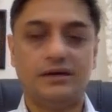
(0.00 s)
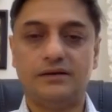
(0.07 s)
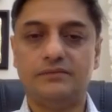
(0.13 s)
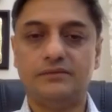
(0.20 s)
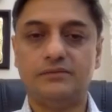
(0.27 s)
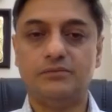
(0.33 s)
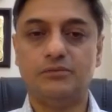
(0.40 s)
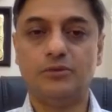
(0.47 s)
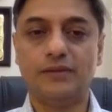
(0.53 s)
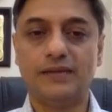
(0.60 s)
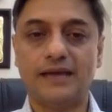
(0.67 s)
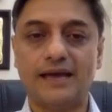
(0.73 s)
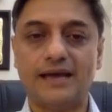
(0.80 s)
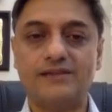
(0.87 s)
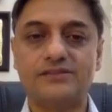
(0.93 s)

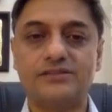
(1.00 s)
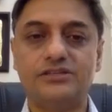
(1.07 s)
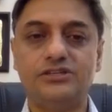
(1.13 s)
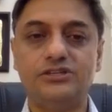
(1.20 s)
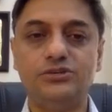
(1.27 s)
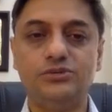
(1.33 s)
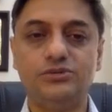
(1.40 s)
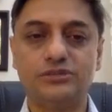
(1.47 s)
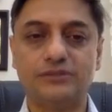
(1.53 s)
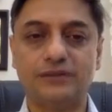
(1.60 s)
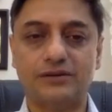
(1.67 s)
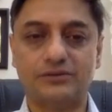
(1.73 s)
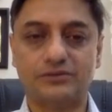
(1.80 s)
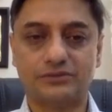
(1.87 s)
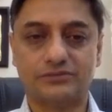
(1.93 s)
mobilize huge
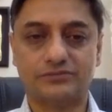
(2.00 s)
amount of